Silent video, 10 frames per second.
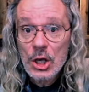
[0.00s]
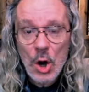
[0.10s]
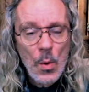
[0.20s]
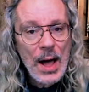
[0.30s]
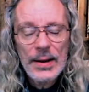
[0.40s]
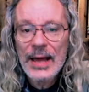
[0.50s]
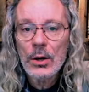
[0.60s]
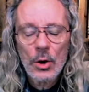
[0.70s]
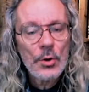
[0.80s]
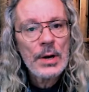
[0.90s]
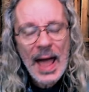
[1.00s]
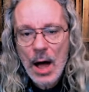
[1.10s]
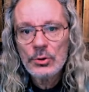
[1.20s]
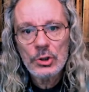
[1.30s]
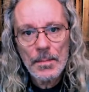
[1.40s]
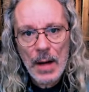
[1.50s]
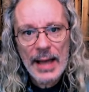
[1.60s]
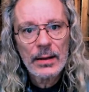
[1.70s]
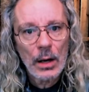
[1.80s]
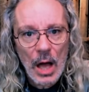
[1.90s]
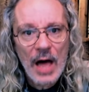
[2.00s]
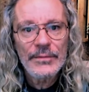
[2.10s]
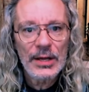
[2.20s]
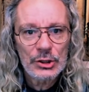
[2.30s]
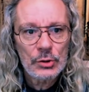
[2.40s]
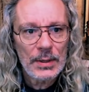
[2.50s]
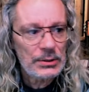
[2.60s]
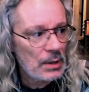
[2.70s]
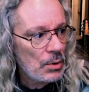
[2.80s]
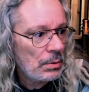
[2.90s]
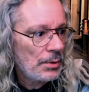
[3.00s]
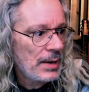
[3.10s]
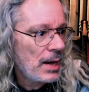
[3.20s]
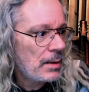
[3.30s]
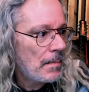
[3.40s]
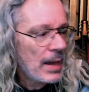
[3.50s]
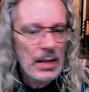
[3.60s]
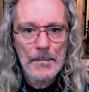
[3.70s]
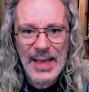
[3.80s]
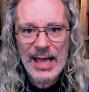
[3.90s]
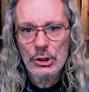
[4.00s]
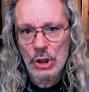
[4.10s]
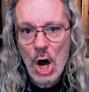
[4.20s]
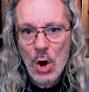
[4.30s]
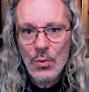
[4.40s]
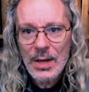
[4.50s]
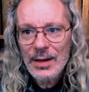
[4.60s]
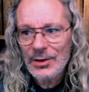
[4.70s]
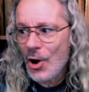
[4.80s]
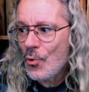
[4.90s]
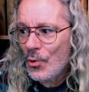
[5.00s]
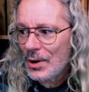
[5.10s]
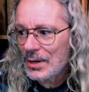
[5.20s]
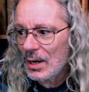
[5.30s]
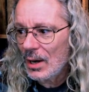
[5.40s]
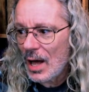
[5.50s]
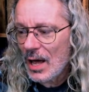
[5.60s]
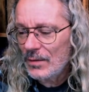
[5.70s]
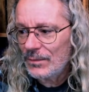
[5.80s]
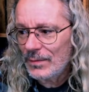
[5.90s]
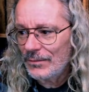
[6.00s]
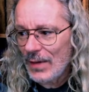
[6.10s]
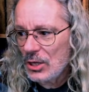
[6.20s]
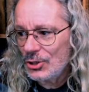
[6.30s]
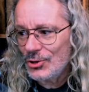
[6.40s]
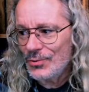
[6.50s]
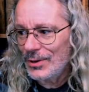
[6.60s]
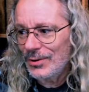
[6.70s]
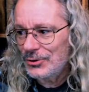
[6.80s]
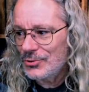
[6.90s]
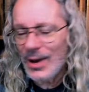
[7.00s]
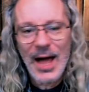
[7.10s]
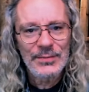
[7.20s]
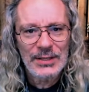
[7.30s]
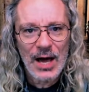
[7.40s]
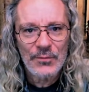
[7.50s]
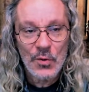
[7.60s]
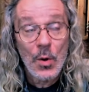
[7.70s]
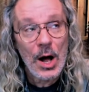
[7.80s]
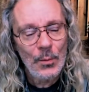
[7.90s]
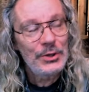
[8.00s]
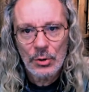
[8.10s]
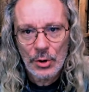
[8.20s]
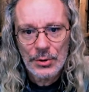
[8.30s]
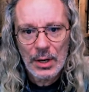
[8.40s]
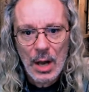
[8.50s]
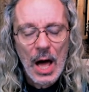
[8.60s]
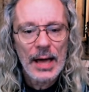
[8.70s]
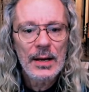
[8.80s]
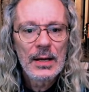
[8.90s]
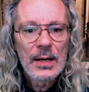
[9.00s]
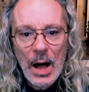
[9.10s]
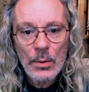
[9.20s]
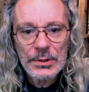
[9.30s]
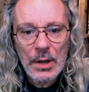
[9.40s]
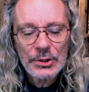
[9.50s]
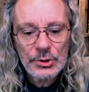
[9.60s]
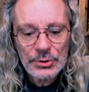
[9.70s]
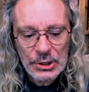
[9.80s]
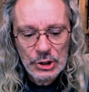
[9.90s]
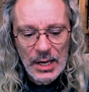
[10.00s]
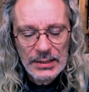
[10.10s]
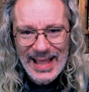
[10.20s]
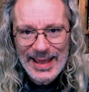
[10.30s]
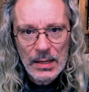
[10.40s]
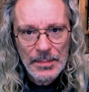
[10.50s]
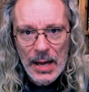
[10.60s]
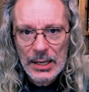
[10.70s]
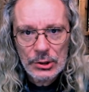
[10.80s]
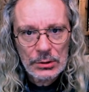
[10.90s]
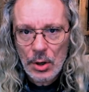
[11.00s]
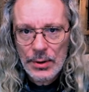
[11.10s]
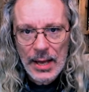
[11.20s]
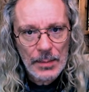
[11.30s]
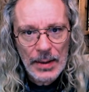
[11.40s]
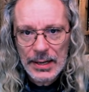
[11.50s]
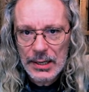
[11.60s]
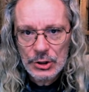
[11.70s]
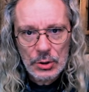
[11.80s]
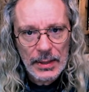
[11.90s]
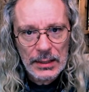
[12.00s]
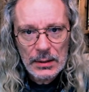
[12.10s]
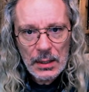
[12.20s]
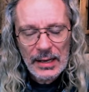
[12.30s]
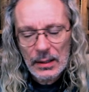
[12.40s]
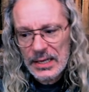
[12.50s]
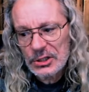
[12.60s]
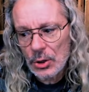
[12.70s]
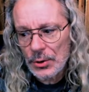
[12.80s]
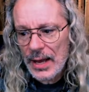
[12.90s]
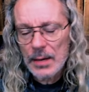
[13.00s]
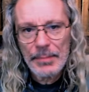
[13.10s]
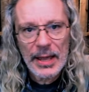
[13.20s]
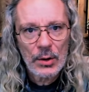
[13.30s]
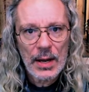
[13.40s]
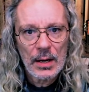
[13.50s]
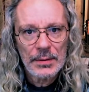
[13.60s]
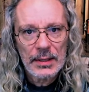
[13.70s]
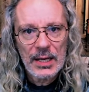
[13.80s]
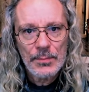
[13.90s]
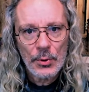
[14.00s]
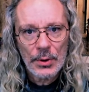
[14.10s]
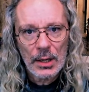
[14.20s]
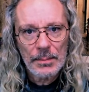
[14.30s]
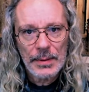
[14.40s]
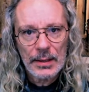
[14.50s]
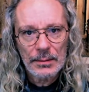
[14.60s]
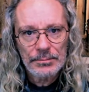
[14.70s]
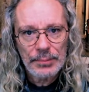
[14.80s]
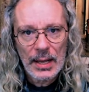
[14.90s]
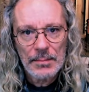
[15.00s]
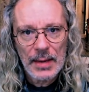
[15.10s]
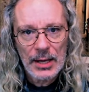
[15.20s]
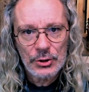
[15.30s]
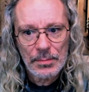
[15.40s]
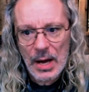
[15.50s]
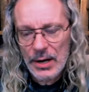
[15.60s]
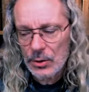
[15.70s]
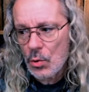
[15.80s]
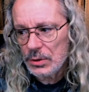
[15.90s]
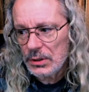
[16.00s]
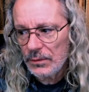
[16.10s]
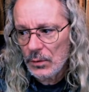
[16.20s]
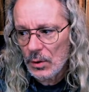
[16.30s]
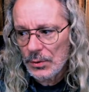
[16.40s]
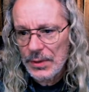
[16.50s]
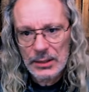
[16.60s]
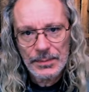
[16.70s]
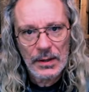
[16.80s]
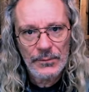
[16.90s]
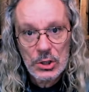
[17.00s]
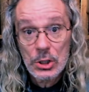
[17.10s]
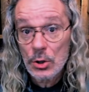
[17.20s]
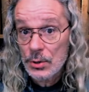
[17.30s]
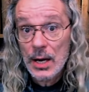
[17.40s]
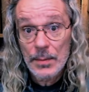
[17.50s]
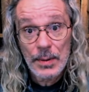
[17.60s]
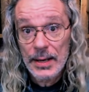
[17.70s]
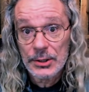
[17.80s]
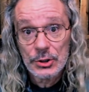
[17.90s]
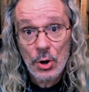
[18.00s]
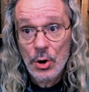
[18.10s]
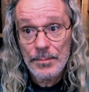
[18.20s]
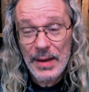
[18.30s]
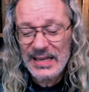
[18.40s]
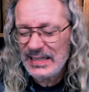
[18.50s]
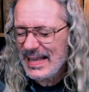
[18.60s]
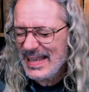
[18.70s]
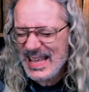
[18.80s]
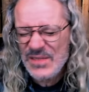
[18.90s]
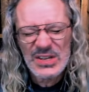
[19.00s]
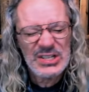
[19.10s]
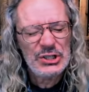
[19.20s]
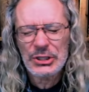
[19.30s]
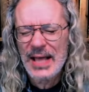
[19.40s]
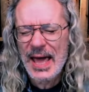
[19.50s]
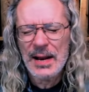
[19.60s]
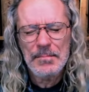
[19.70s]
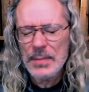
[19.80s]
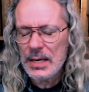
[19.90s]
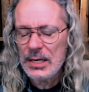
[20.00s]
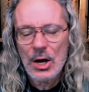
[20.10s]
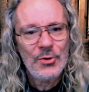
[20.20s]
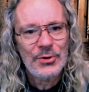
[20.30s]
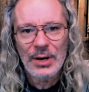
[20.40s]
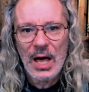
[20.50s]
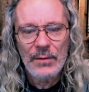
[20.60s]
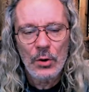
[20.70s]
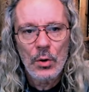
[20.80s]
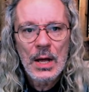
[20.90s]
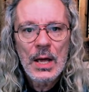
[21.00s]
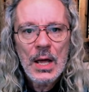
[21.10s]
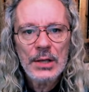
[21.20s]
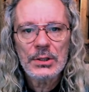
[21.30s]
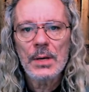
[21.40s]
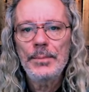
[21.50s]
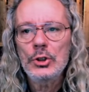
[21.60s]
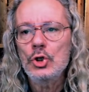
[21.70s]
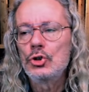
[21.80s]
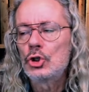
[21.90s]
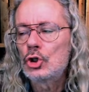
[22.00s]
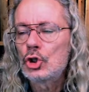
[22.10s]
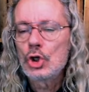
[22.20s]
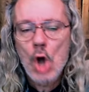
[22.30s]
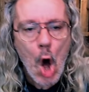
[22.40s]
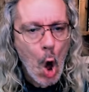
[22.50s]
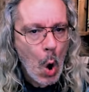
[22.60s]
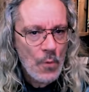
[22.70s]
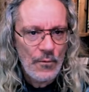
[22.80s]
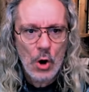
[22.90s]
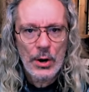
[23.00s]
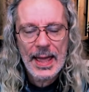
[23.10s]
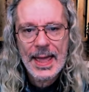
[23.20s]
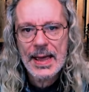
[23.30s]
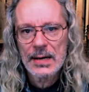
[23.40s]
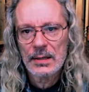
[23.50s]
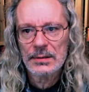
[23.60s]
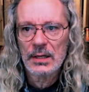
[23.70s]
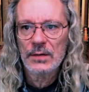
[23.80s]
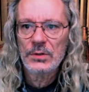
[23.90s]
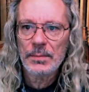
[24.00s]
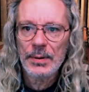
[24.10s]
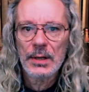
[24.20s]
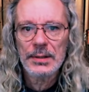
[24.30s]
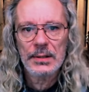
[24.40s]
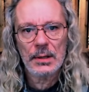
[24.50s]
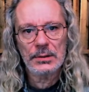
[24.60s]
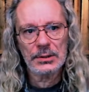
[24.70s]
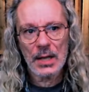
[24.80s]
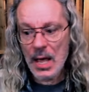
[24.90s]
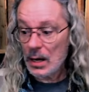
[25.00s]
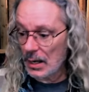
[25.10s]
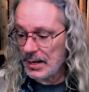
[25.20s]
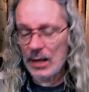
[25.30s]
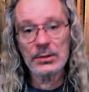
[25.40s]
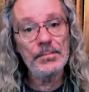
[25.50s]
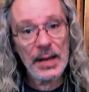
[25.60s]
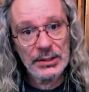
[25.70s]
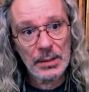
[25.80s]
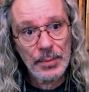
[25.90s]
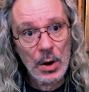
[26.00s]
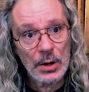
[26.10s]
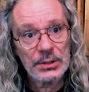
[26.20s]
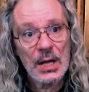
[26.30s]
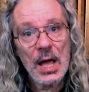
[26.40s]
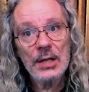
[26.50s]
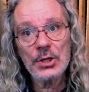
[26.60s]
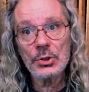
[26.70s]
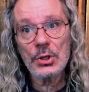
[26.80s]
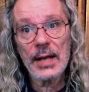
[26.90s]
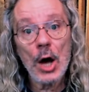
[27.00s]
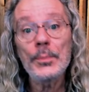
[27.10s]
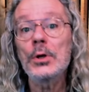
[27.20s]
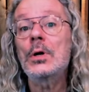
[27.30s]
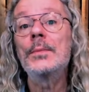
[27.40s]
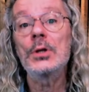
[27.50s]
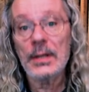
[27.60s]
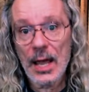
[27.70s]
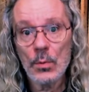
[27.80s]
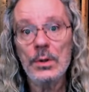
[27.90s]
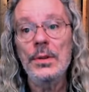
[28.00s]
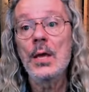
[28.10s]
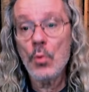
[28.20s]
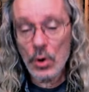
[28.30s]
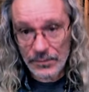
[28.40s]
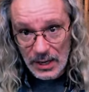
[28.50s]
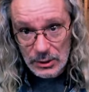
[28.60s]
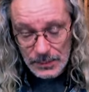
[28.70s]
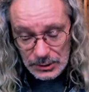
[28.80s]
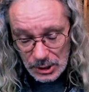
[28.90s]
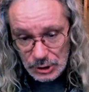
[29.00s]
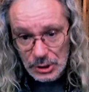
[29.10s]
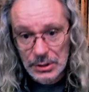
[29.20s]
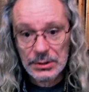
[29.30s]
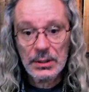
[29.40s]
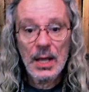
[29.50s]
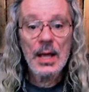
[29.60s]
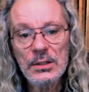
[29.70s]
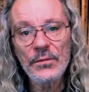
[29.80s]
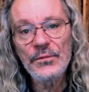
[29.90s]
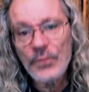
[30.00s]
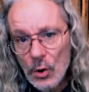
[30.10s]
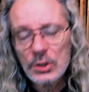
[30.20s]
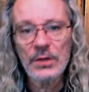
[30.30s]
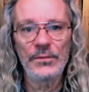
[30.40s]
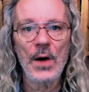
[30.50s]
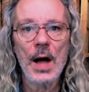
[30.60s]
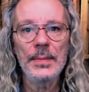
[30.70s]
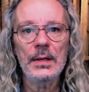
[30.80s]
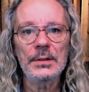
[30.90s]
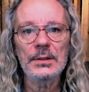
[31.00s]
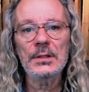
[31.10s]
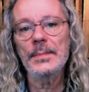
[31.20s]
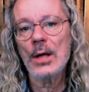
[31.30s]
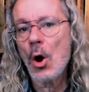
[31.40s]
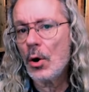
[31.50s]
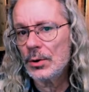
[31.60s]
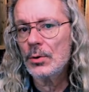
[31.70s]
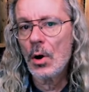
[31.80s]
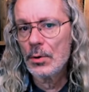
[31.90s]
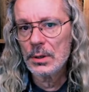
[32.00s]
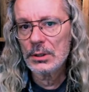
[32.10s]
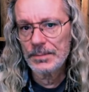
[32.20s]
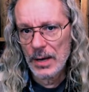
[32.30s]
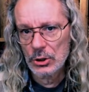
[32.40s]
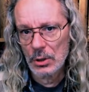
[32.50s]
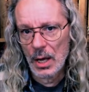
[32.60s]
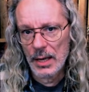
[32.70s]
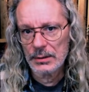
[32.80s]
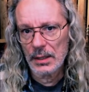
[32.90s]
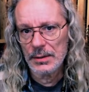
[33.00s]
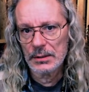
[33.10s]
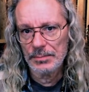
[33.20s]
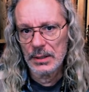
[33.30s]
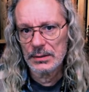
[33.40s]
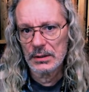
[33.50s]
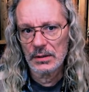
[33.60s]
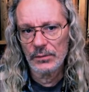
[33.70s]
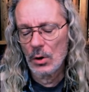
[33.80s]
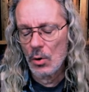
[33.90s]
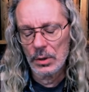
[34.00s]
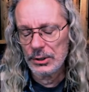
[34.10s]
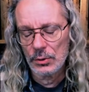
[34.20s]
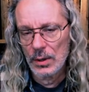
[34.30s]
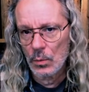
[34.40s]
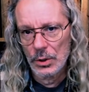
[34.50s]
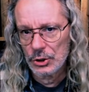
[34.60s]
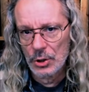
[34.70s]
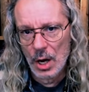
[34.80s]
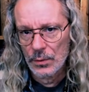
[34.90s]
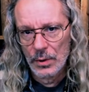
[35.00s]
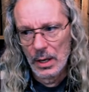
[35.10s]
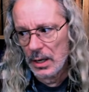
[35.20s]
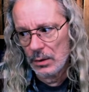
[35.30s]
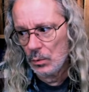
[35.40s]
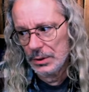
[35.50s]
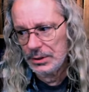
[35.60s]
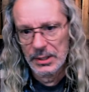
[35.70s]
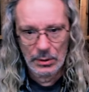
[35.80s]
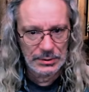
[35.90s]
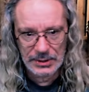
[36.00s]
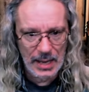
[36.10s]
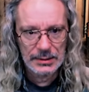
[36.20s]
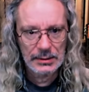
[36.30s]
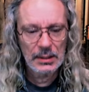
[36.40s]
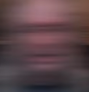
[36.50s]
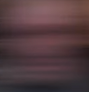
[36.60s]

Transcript: Go out and learn how to mic live instruments. Go learn how to mic a banjo. Go work at a live venue and do live sound for a while. You'll learn a lot. I would also suggest anybody to learn how to play an instrument. At least learn how to bang around on the keyboard a little bit and play major and minor chords and a few other things. But if you can learn how to play a guitar or bass, even just at a mediocre level, it's going to put you so far ahead because it gives you the ability to just lay down some basic parts. So it's going to help you communicate with more advanced musicians, diversify because it's going to be harder and harder to specialize in this business if you're only doing one genre and one skill set.